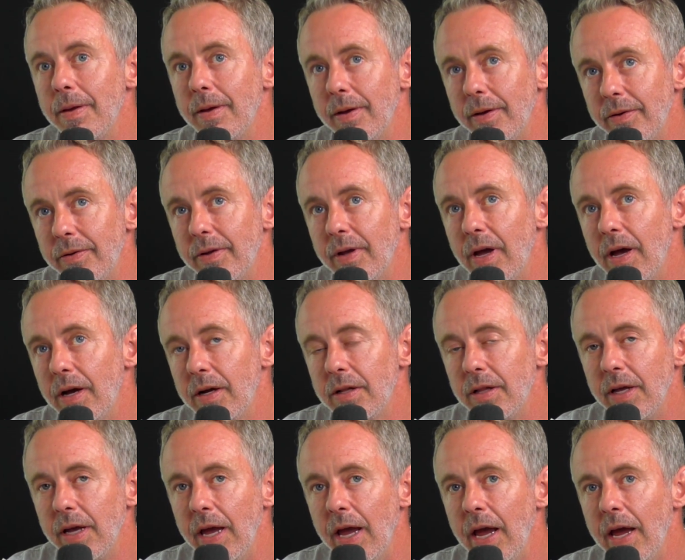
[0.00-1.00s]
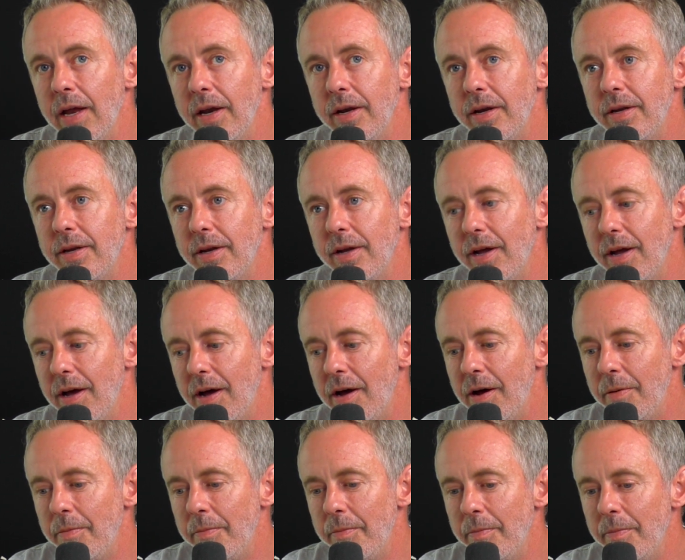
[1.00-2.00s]
Exactly. And
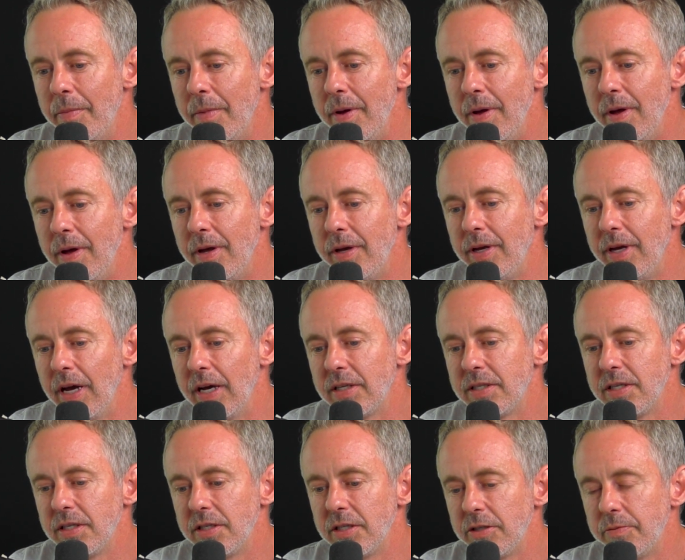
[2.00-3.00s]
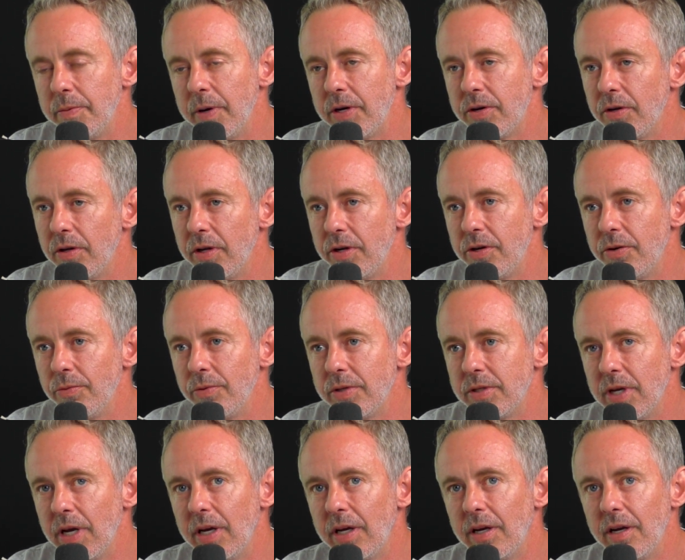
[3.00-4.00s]
yes, it's a special issue with
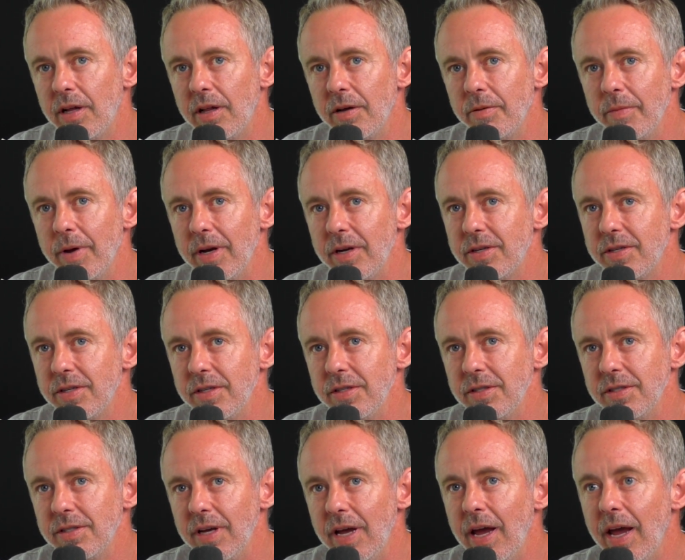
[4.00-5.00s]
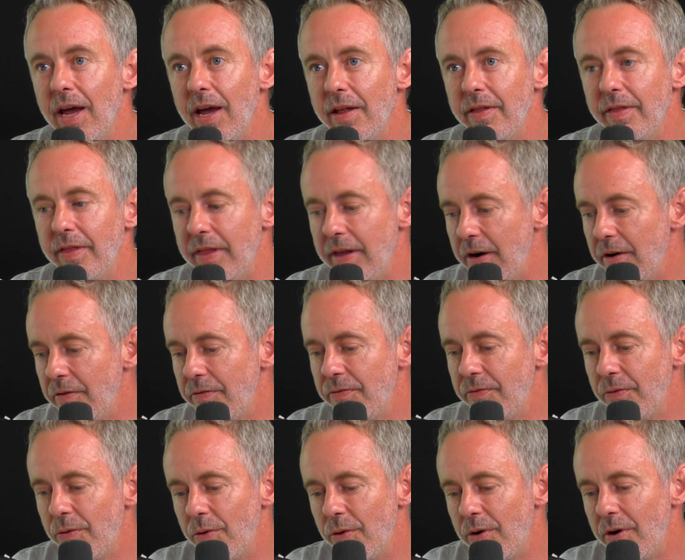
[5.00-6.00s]
psychedelic medicines, and
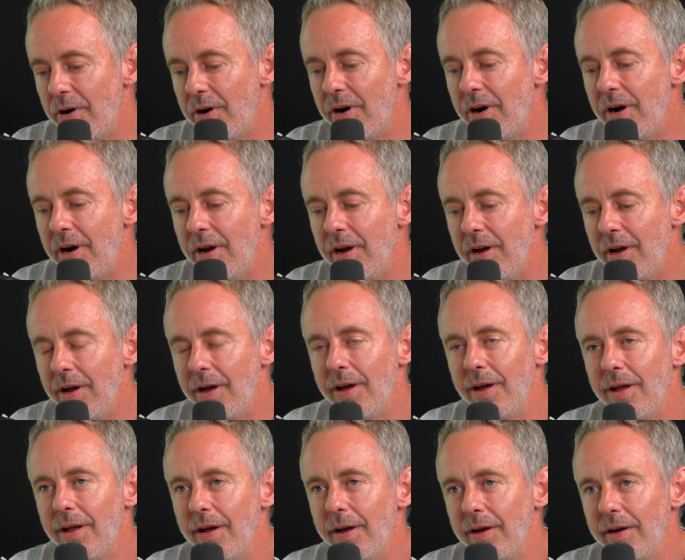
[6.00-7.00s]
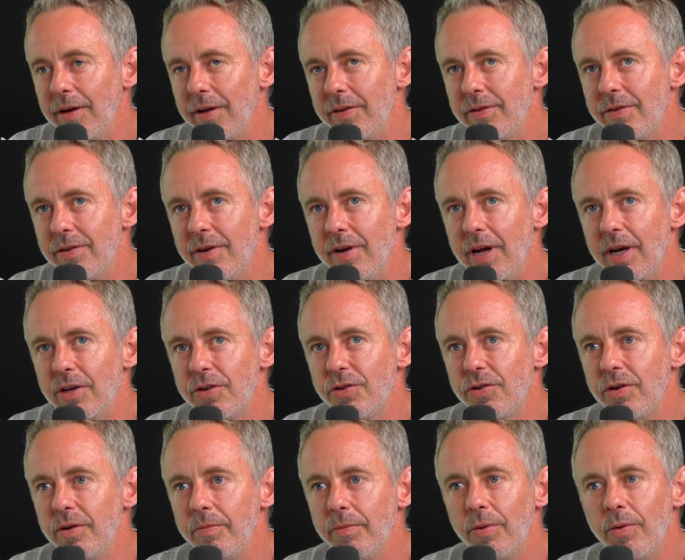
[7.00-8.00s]
therefore, like, it's an
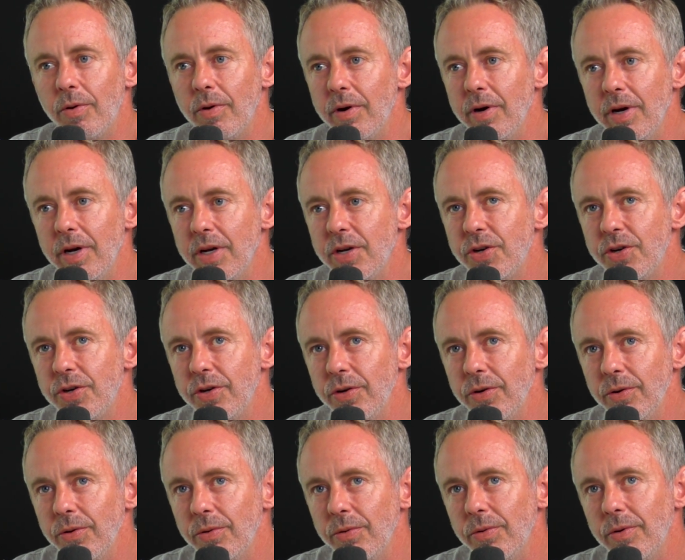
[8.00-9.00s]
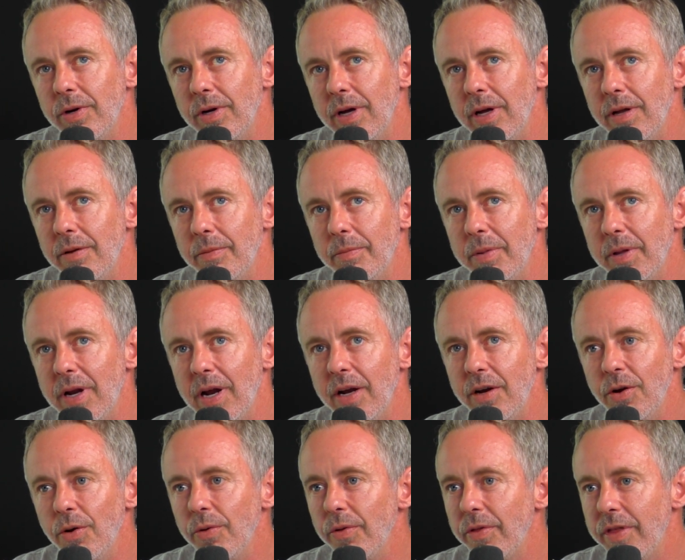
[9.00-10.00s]
extra important issue that I
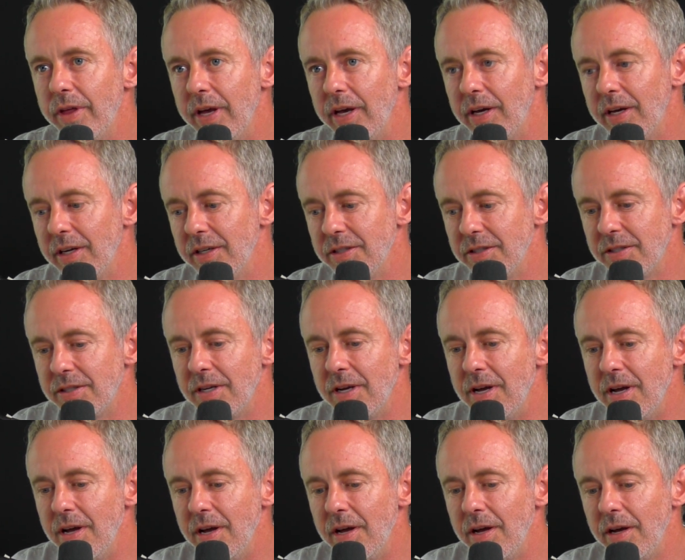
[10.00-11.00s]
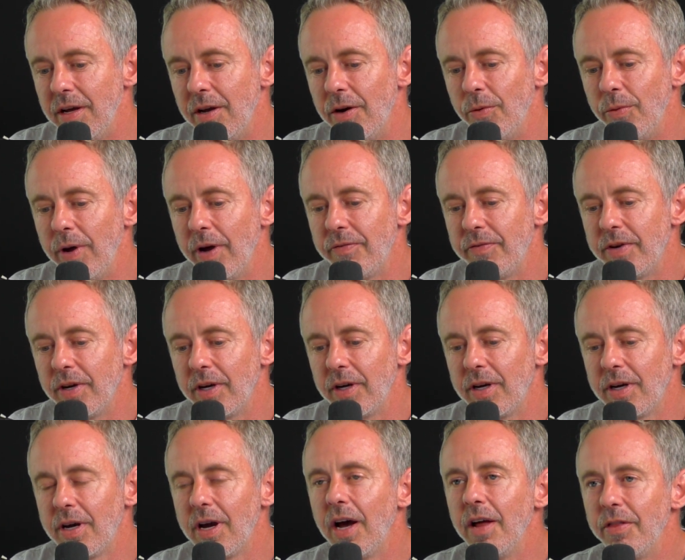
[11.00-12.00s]
don't think is, we have to
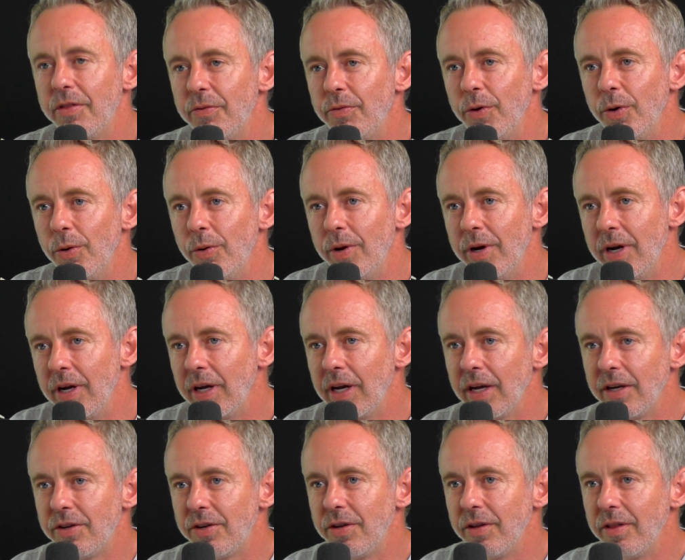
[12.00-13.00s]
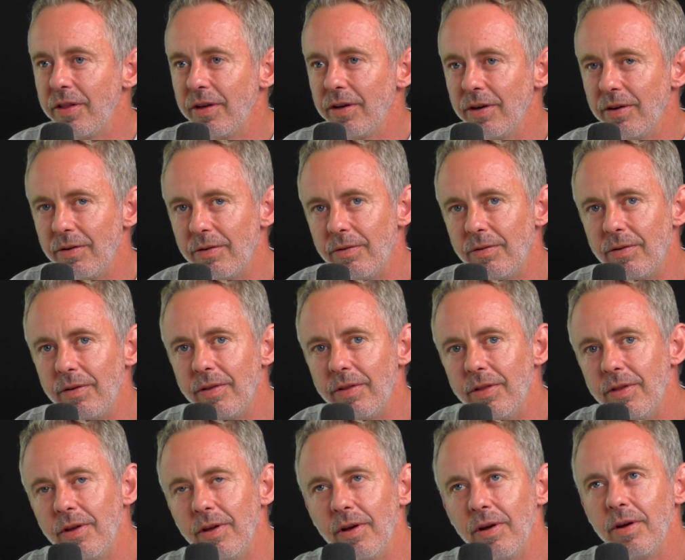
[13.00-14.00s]
cut through it and get to
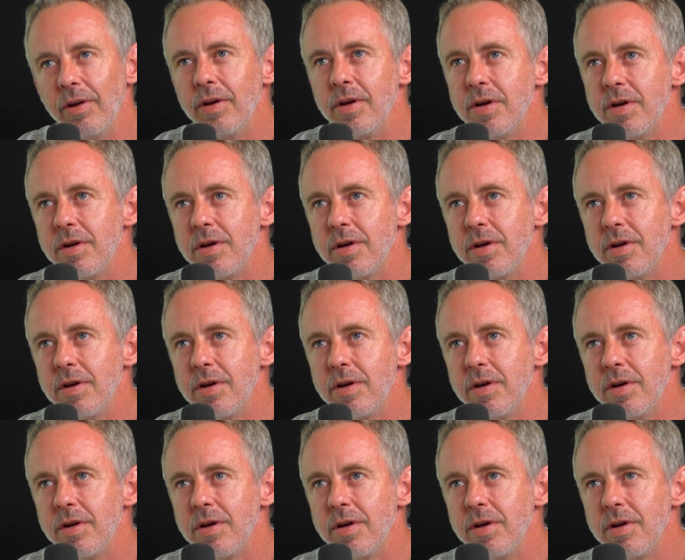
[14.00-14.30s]
the